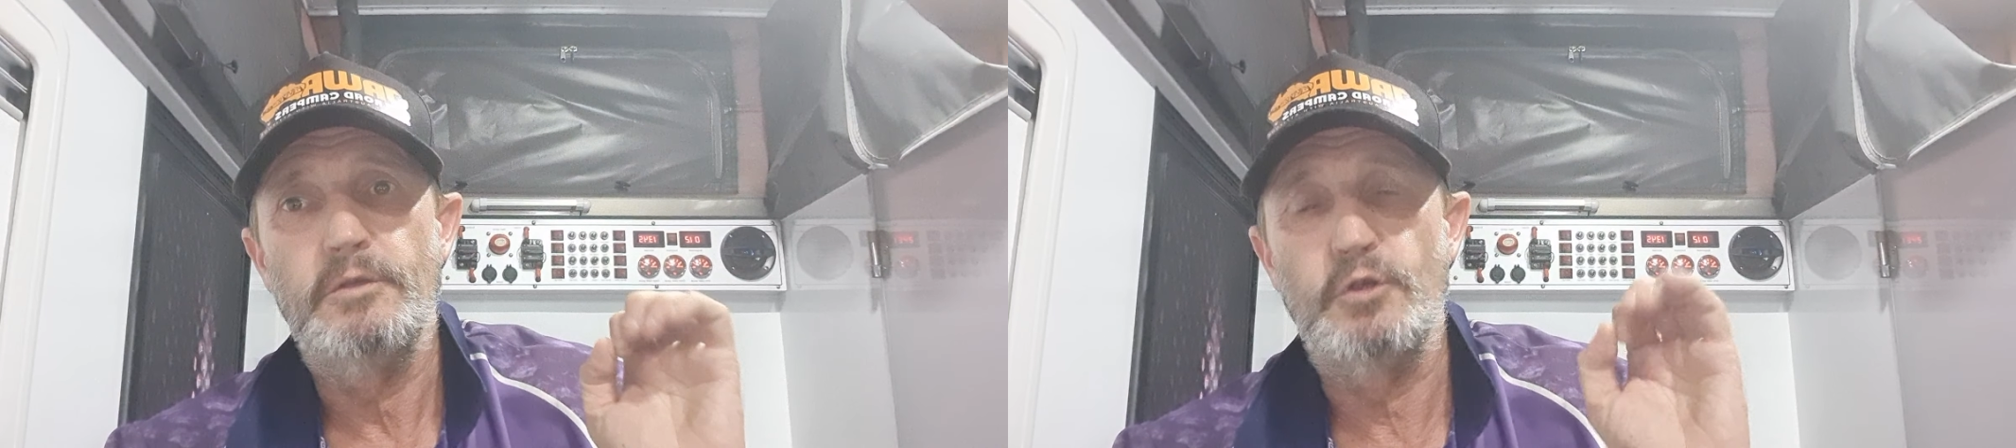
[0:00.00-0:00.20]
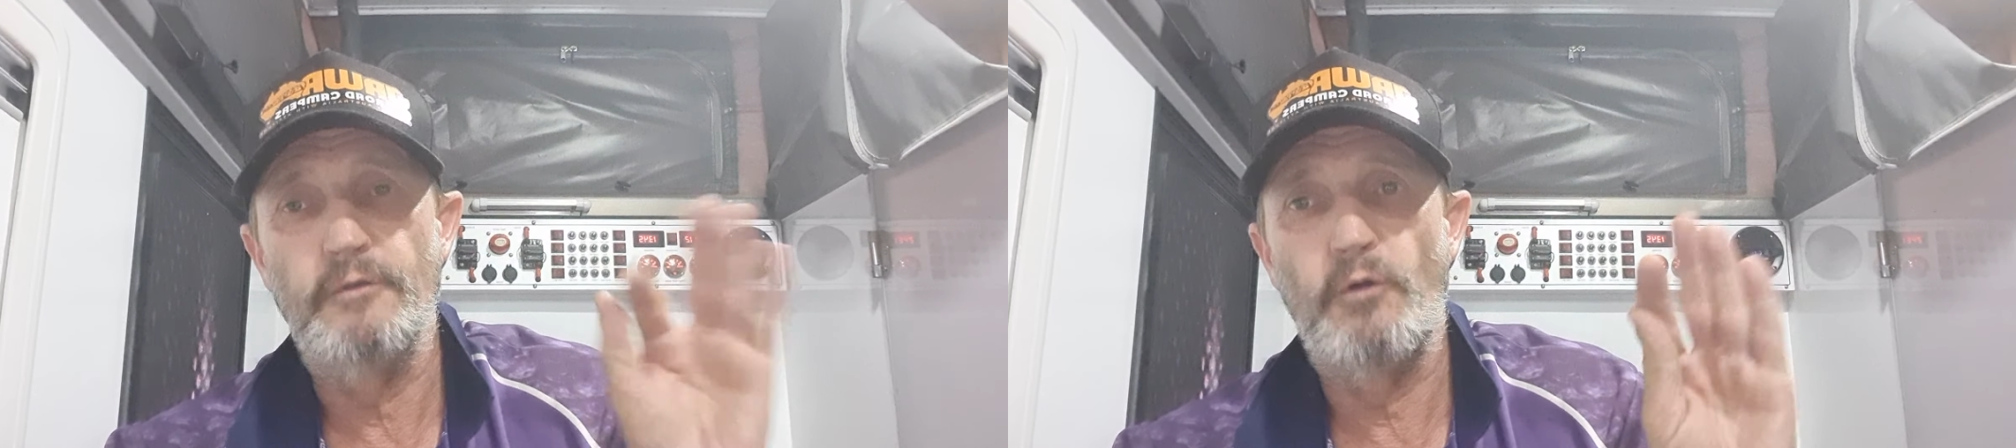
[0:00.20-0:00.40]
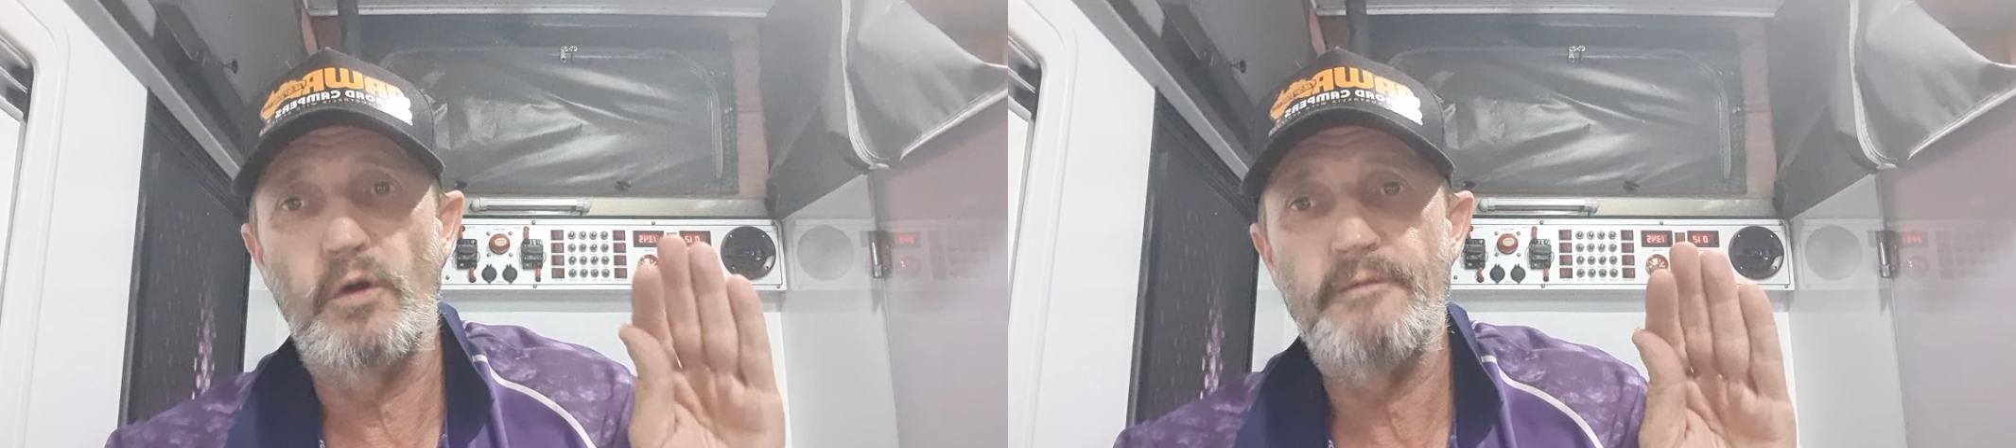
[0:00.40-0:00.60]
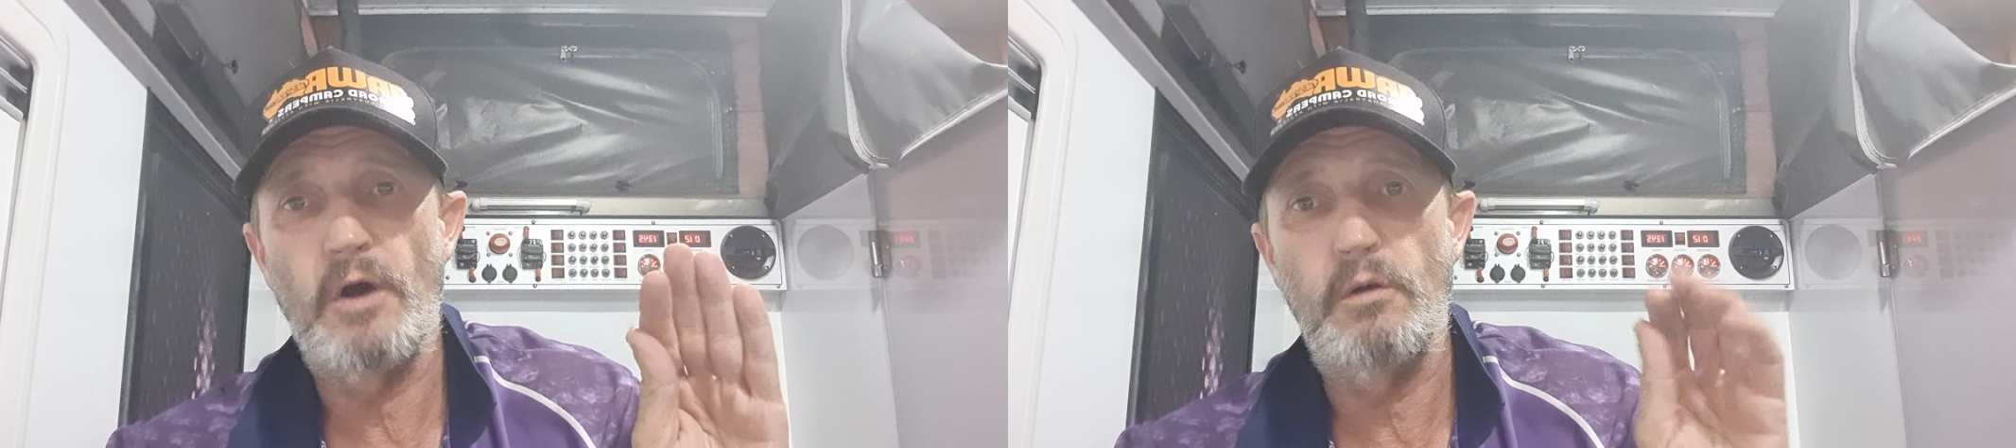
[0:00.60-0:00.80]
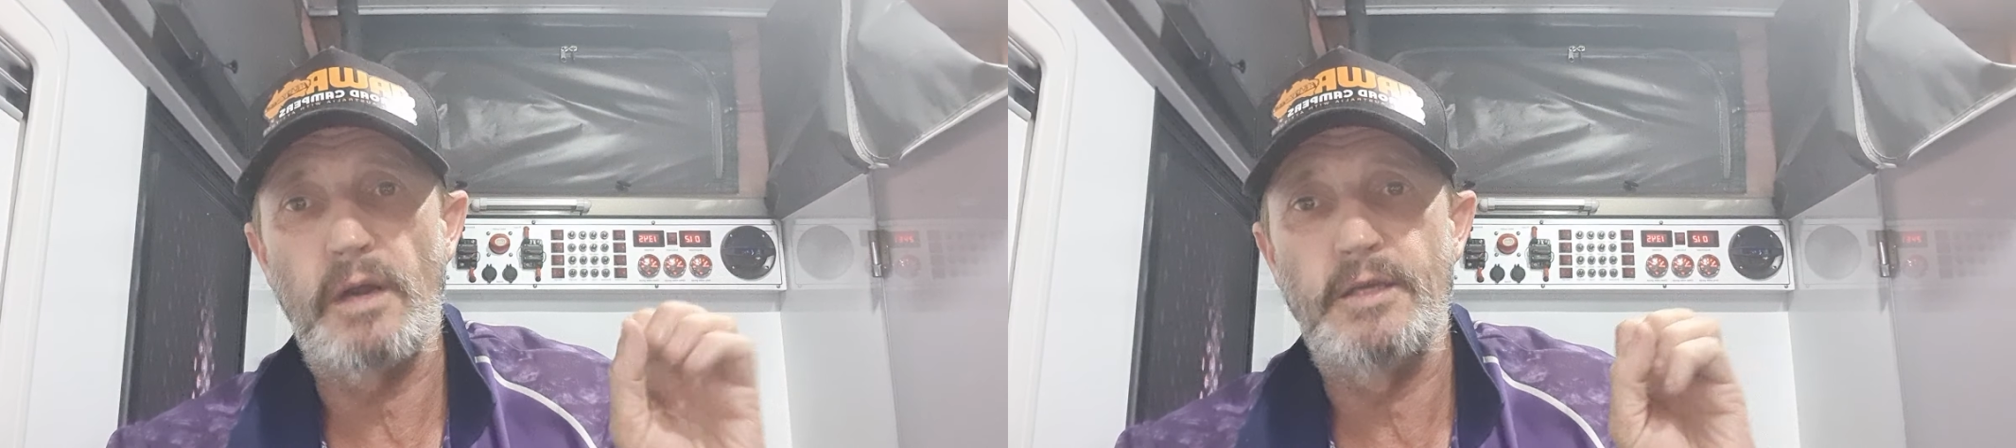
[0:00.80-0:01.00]
240
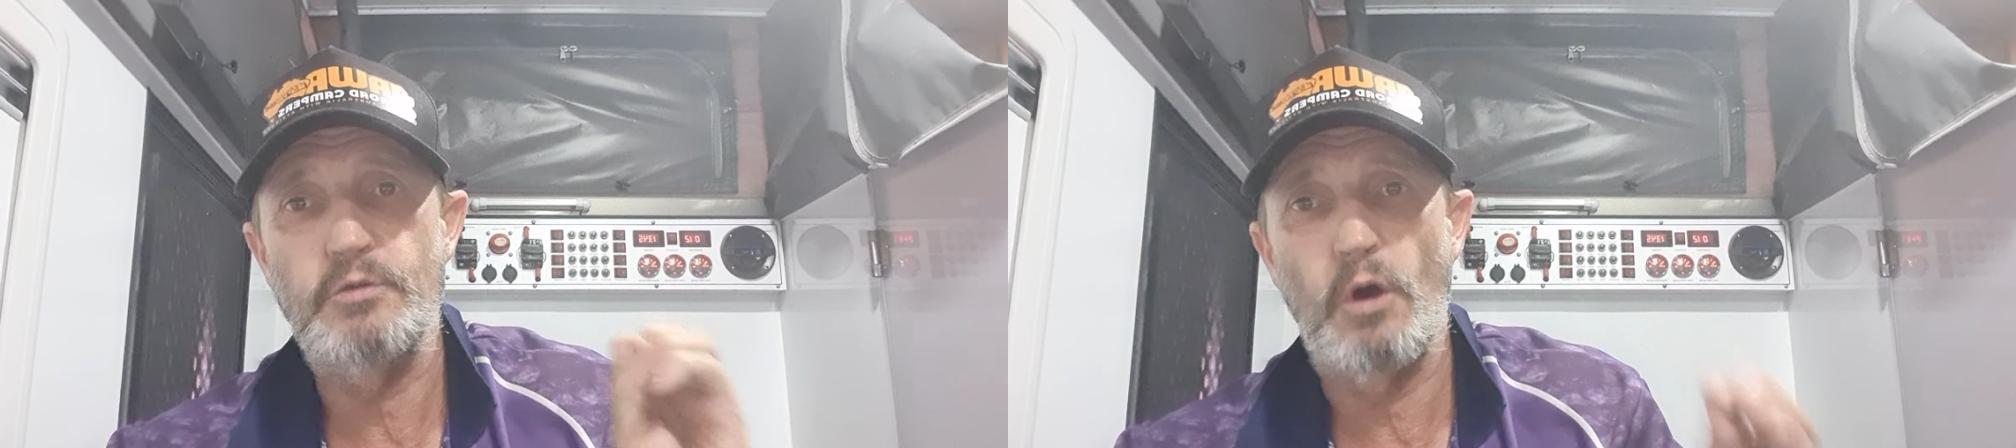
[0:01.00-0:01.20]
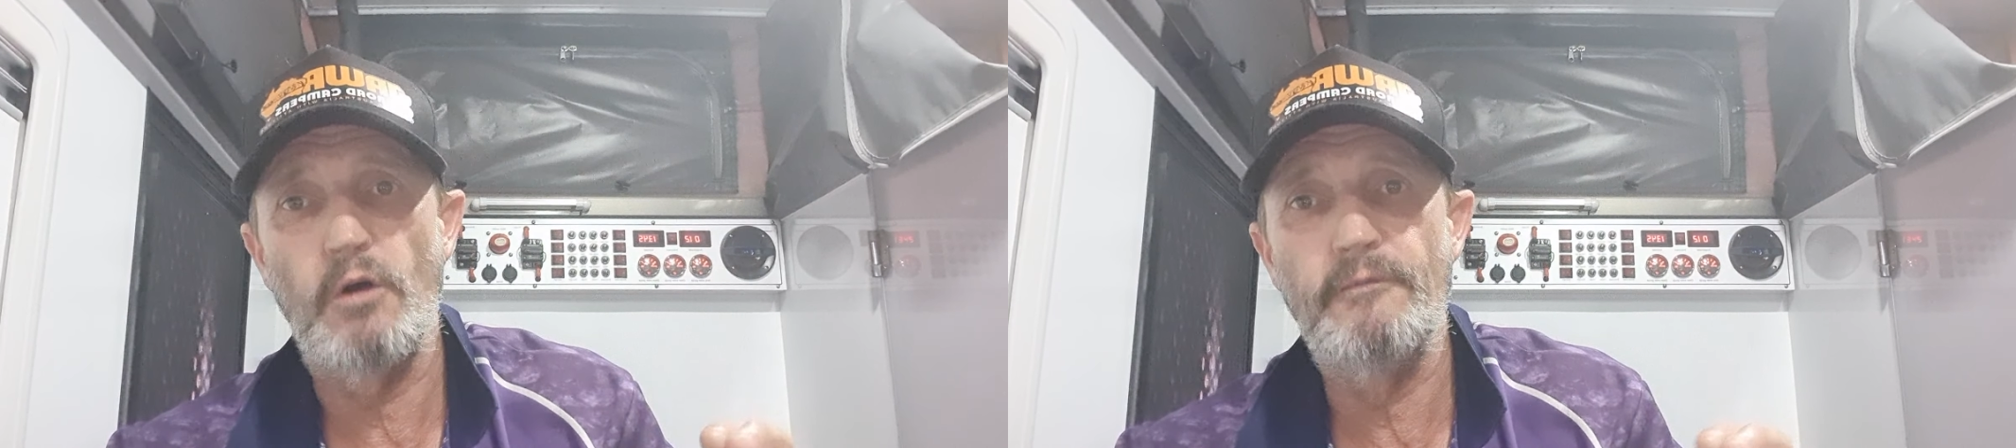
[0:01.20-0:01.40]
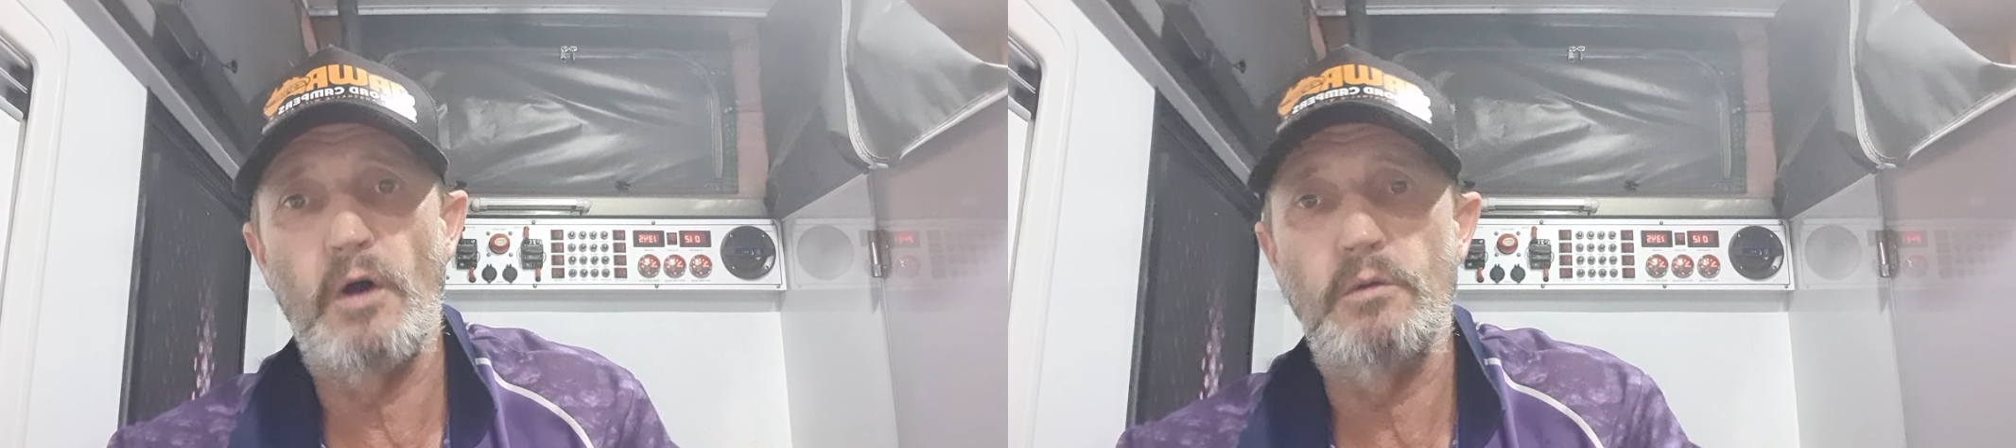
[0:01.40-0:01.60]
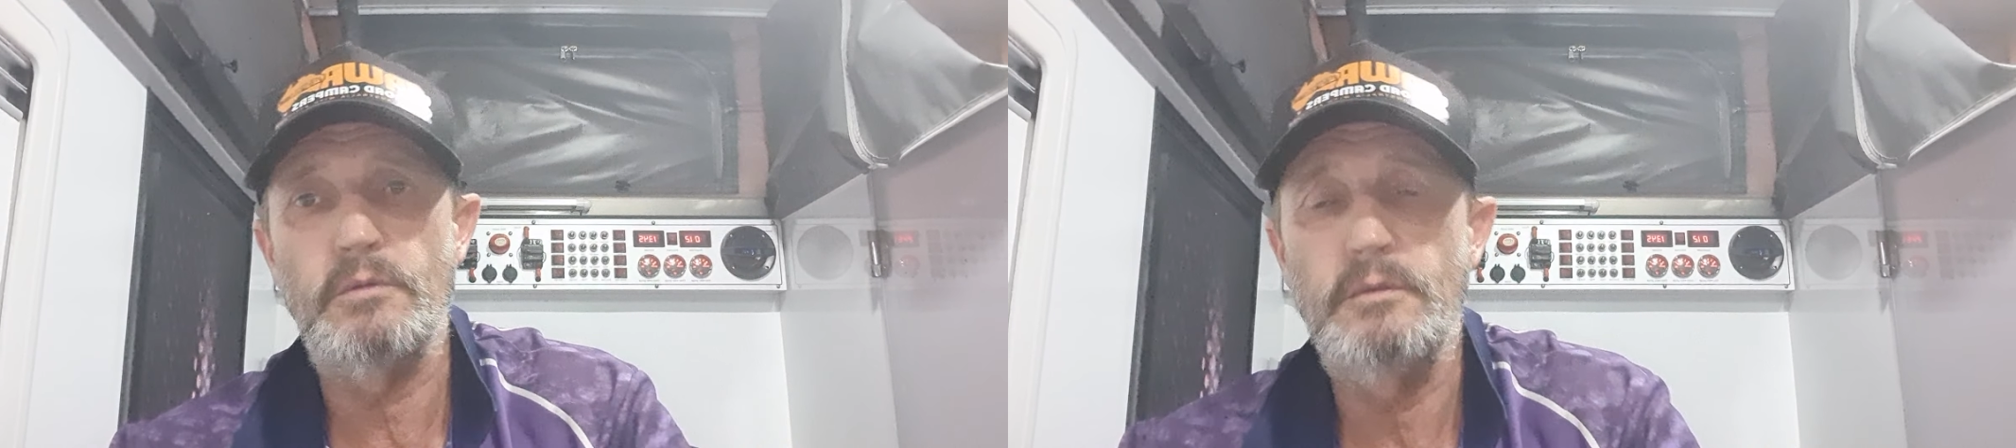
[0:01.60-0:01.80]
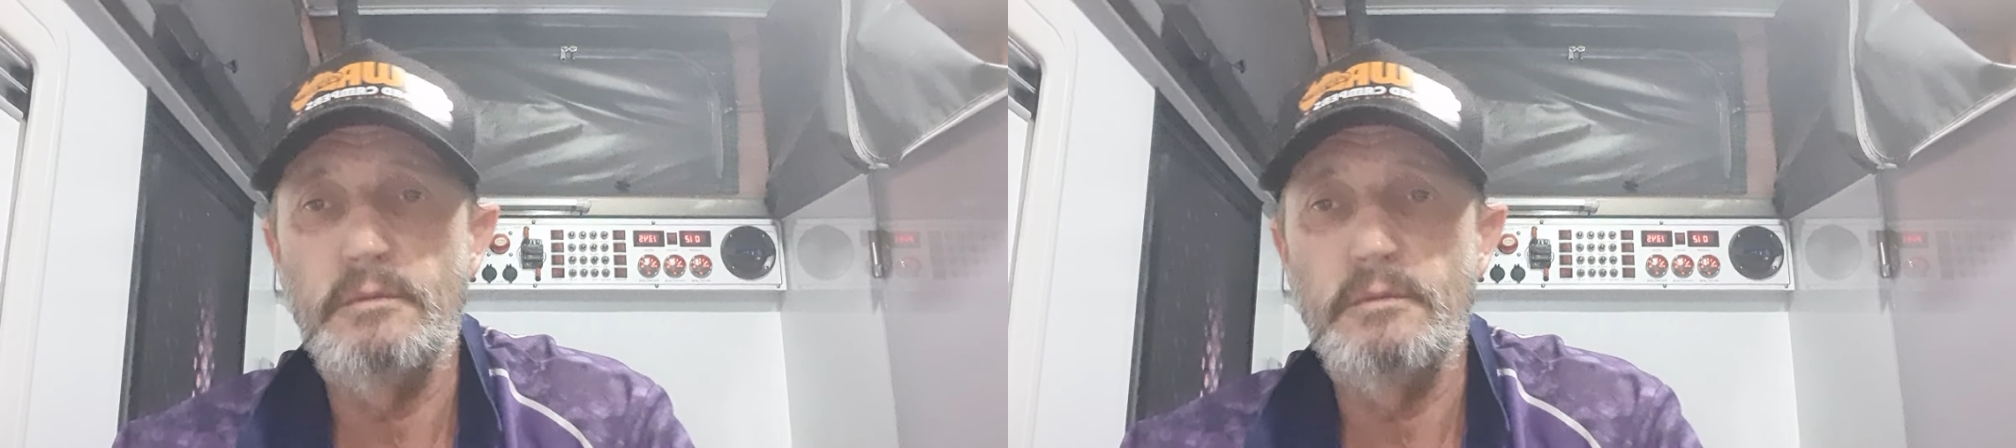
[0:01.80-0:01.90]
volt and 12 volt,